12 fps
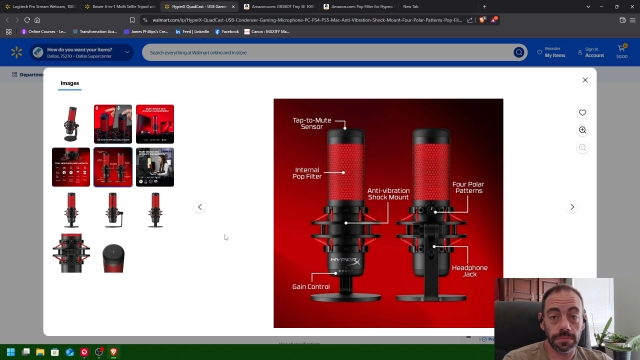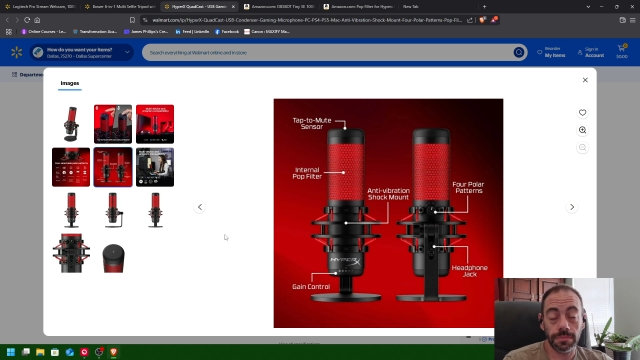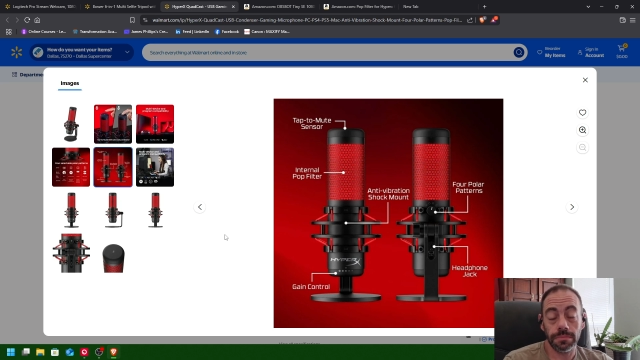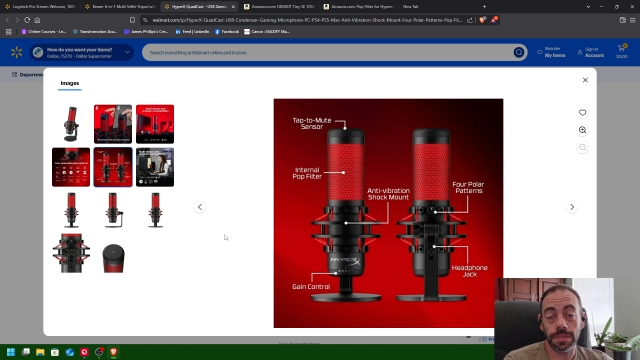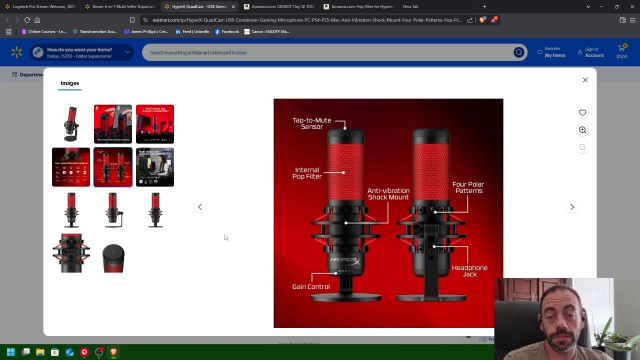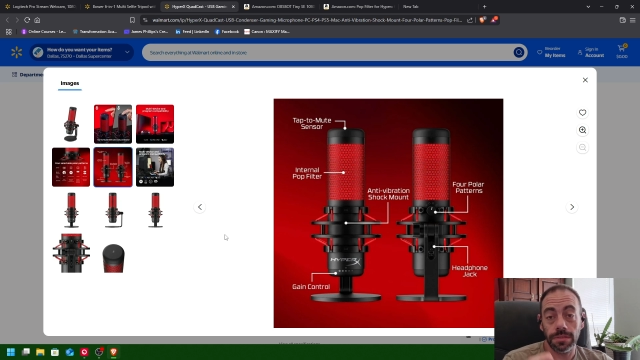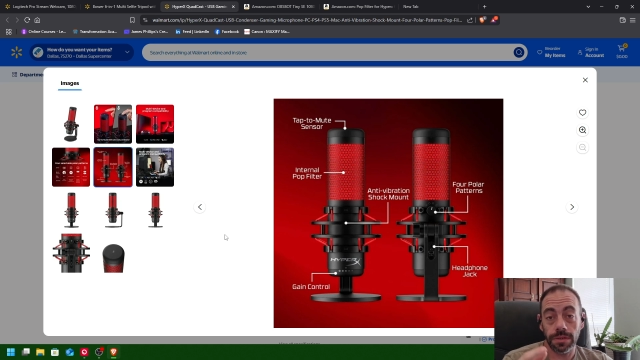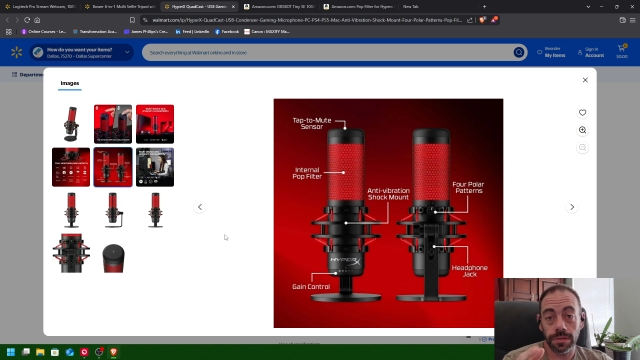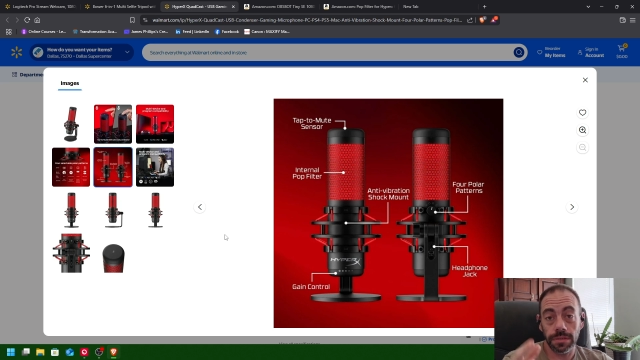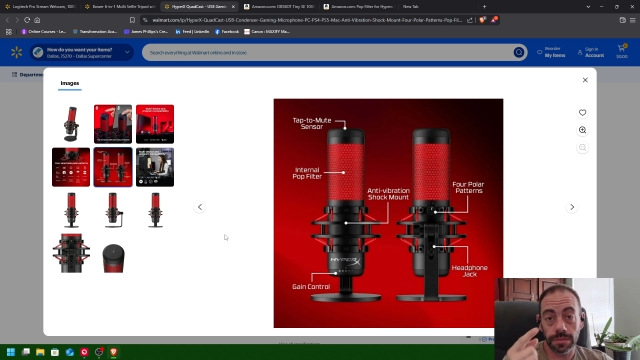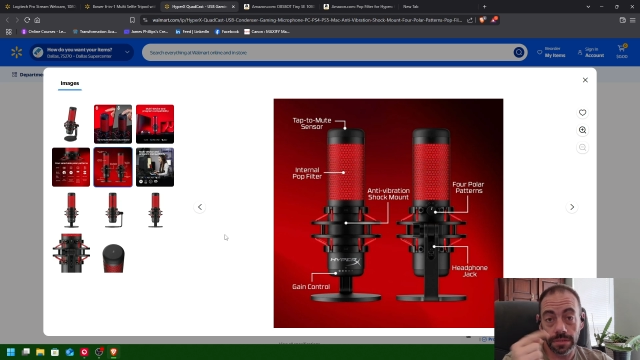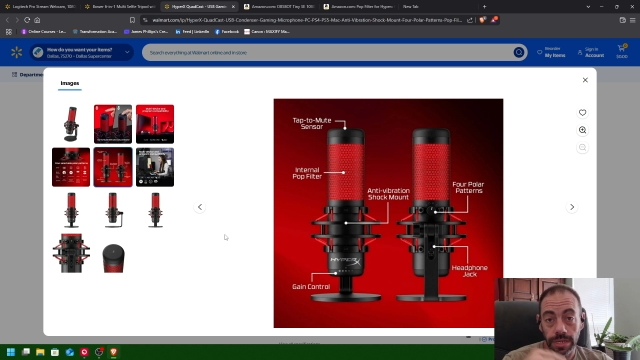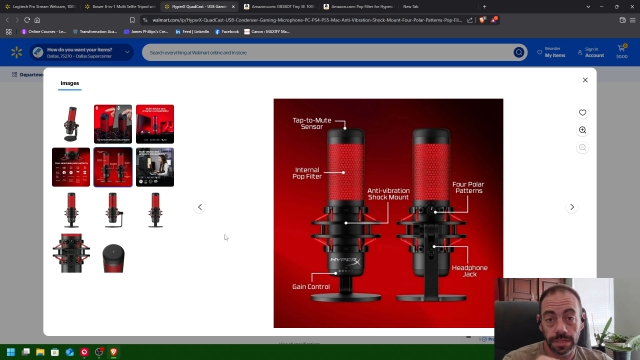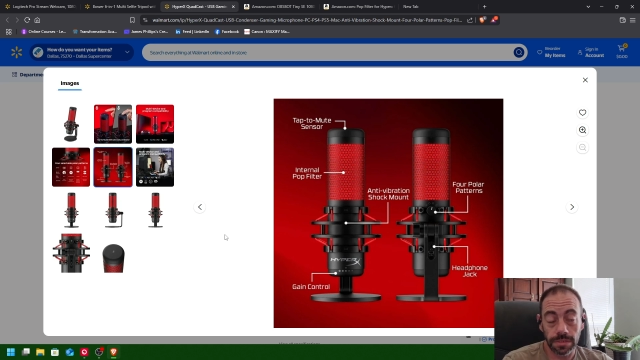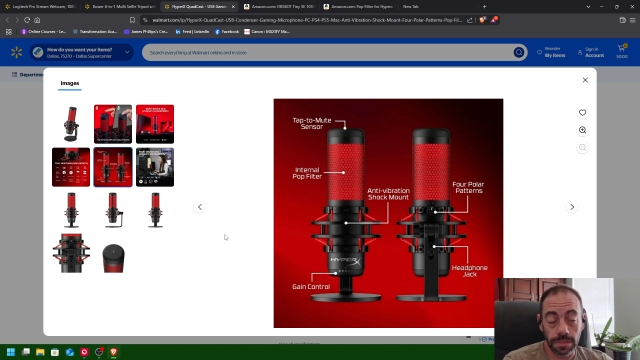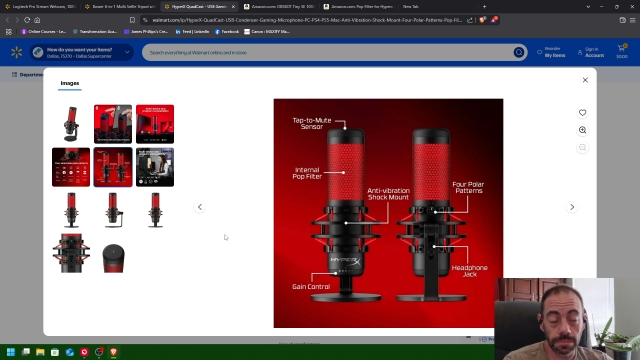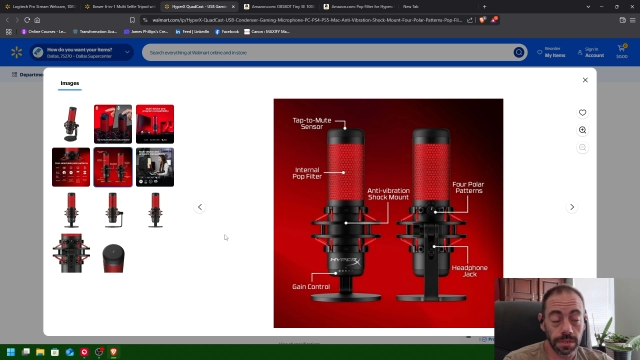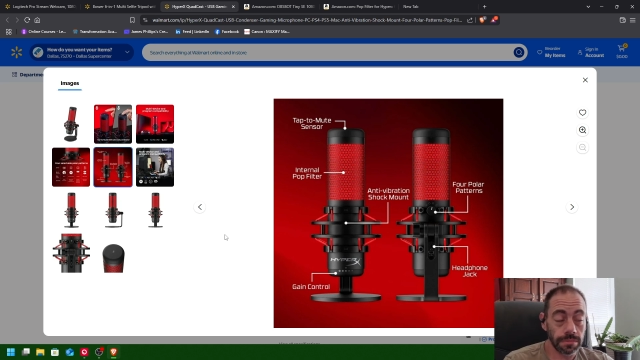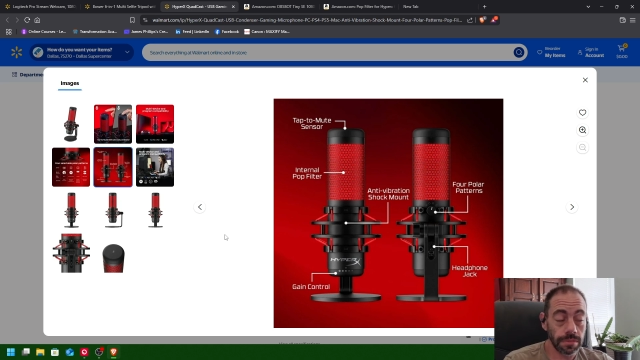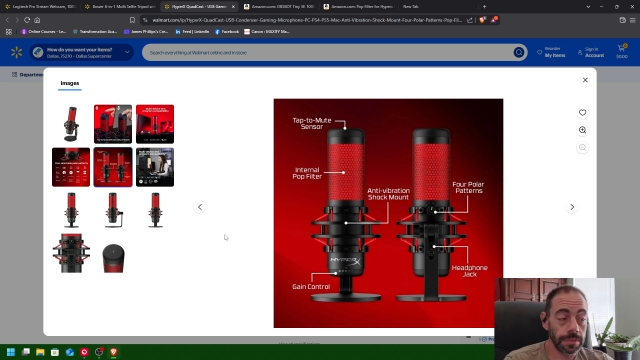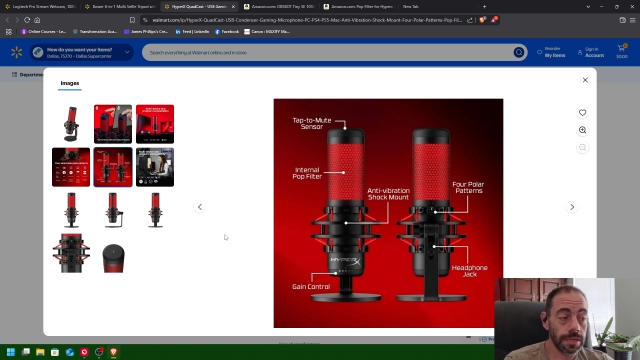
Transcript: My tongue's attached to the bottom of my